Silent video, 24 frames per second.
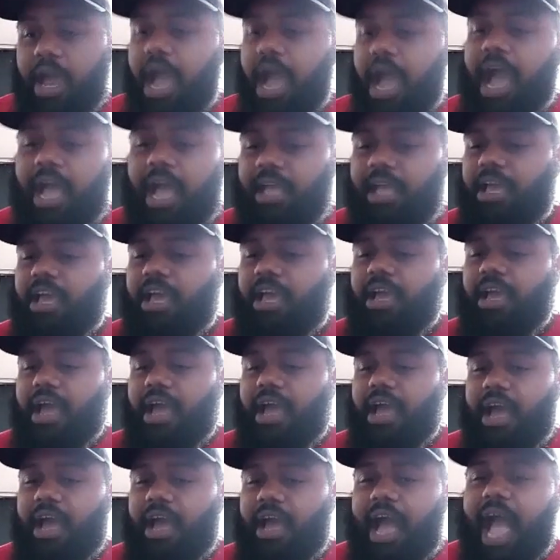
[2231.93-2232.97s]
I,
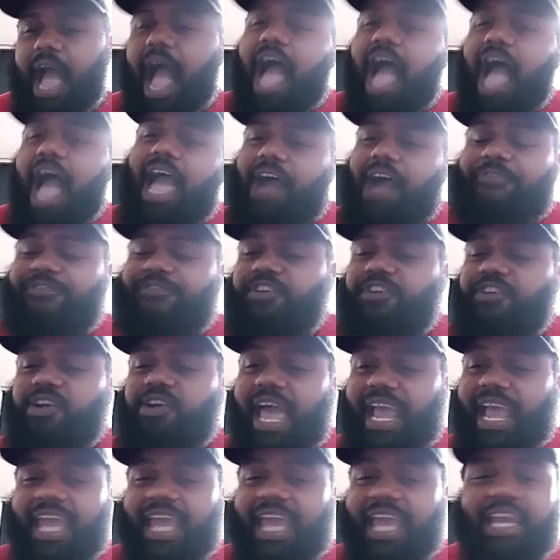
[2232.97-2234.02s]
I, I feel
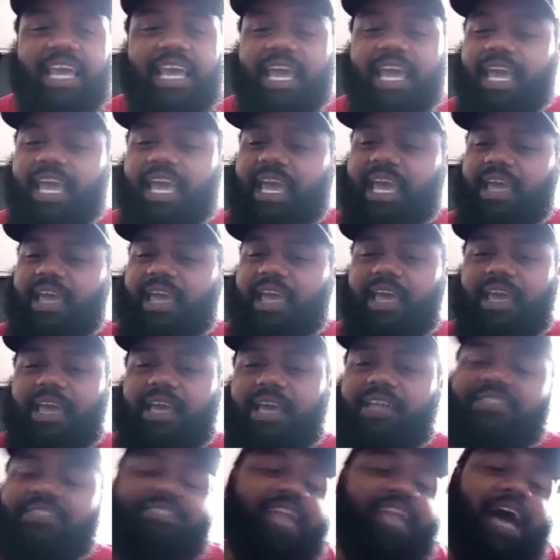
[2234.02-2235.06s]
like it need. It,
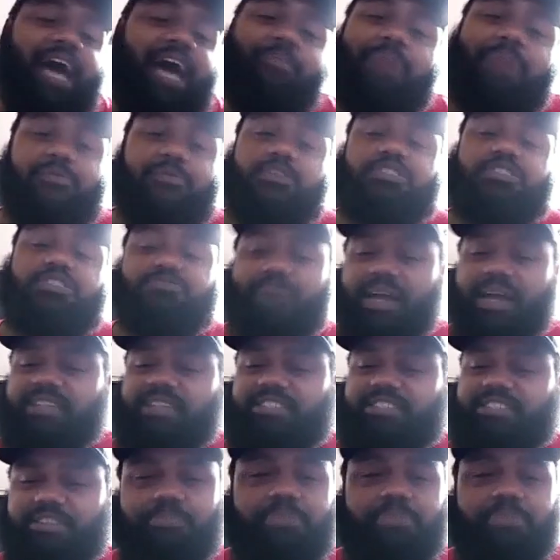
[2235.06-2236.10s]
it's not my
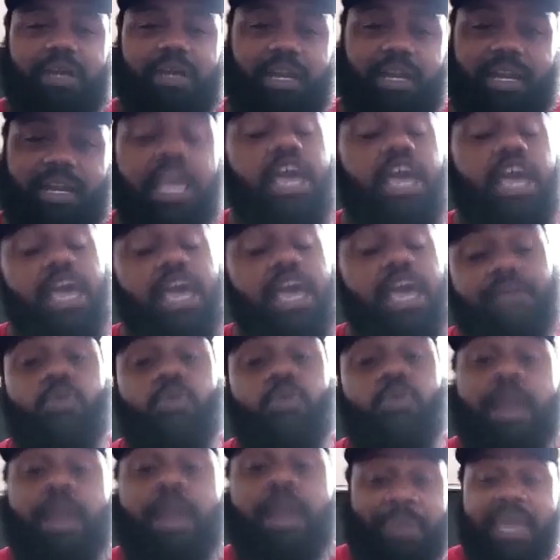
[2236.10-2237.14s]
responsibility. If you
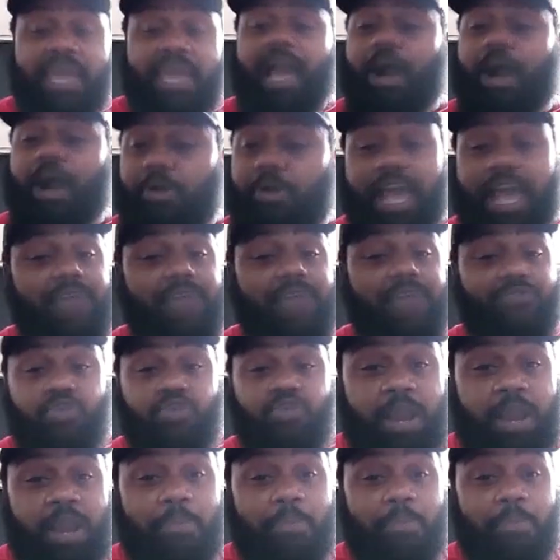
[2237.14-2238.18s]
want to be okay, if you
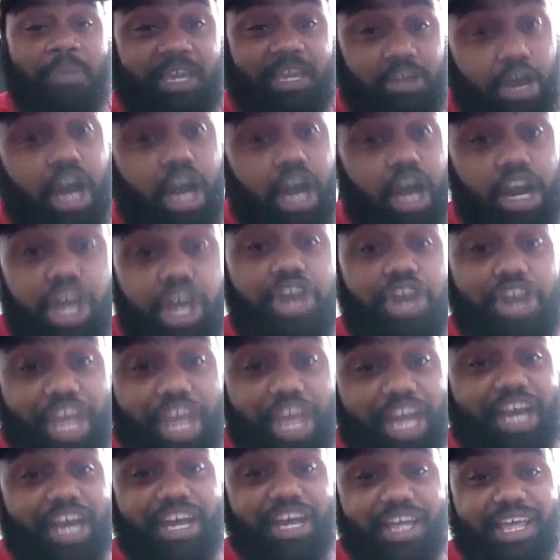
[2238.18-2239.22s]
want to be a good
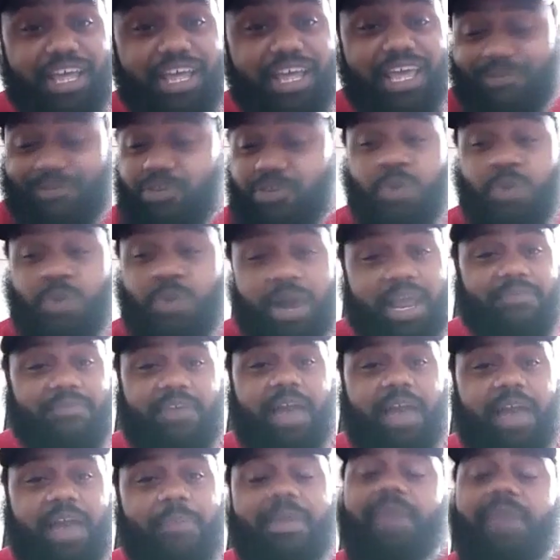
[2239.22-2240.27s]
nigga, if you want, if
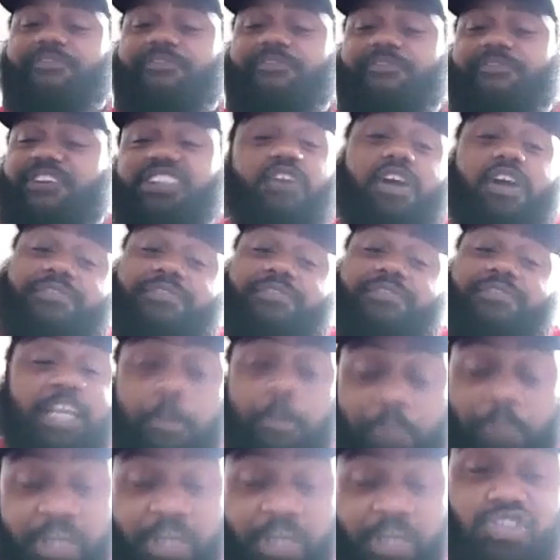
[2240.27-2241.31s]
you, I mean, first of all, it really
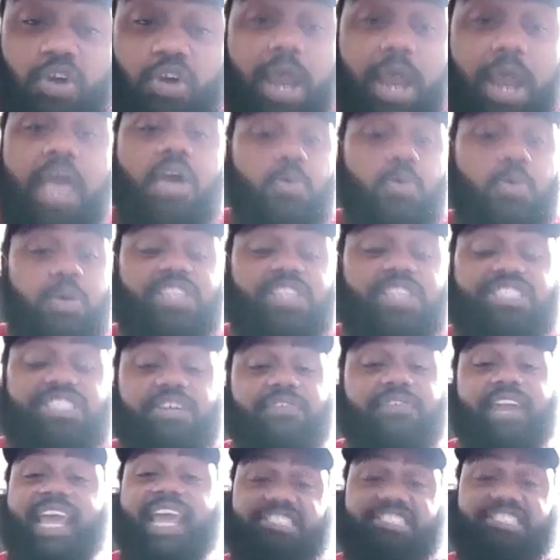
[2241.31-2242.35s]
depends on what's your
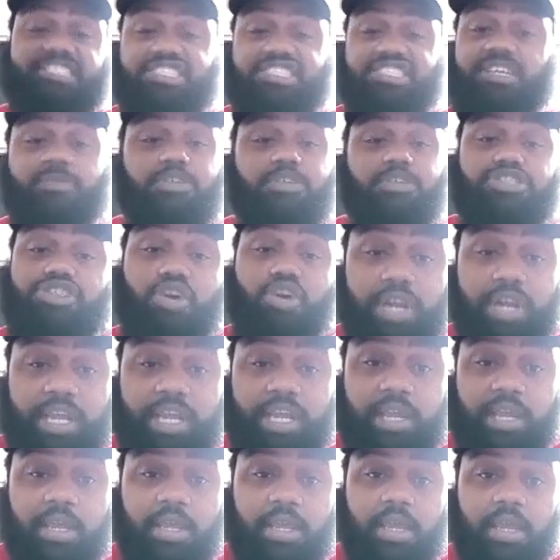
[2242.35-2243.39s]
relationship with Shorty.
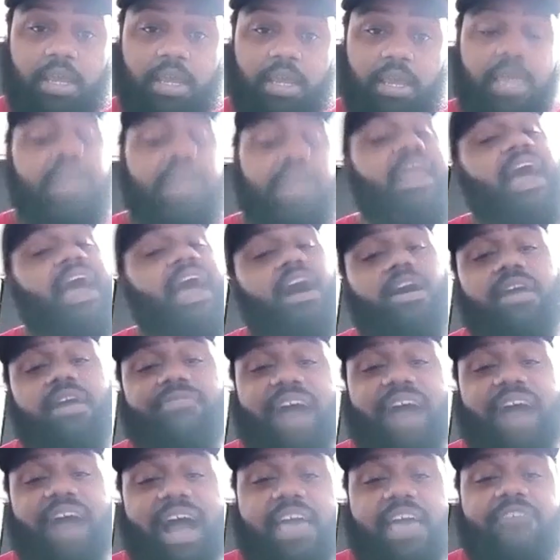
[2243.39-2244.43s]
Now, if
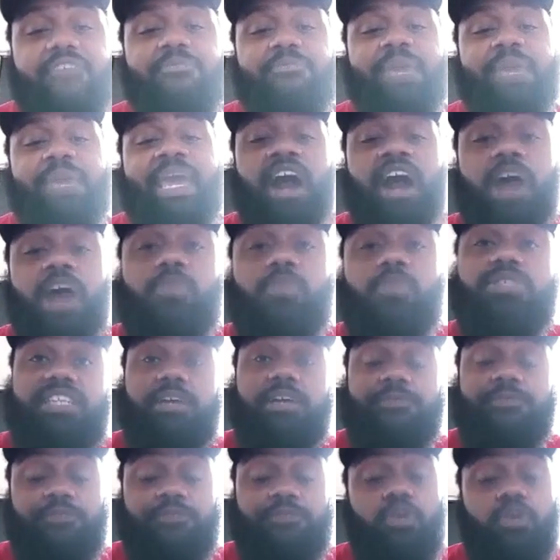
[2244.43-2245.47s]
I, if me and her was in
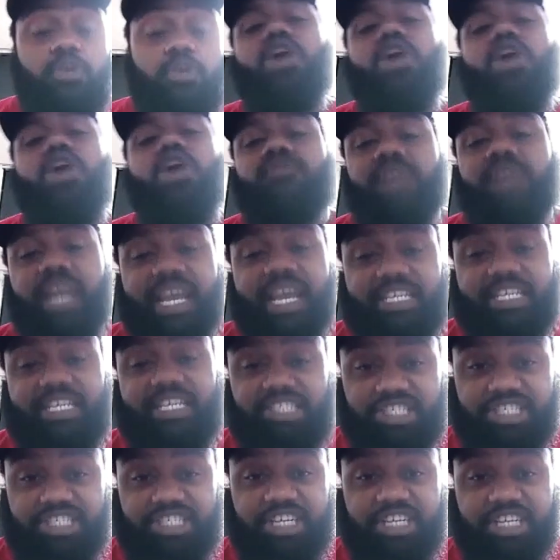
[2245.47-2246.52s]
a full blown
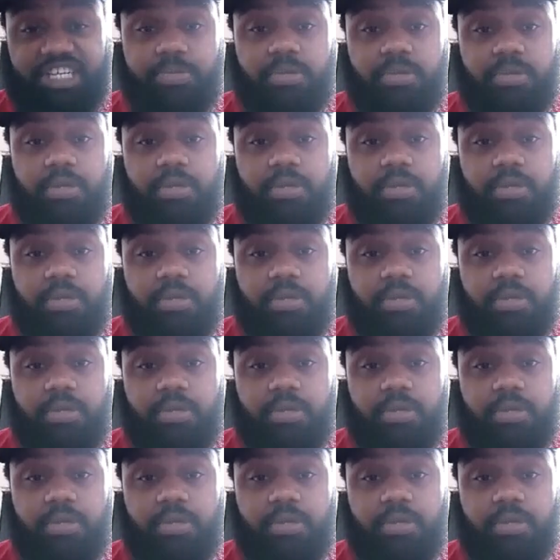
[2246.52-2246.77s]
relationship,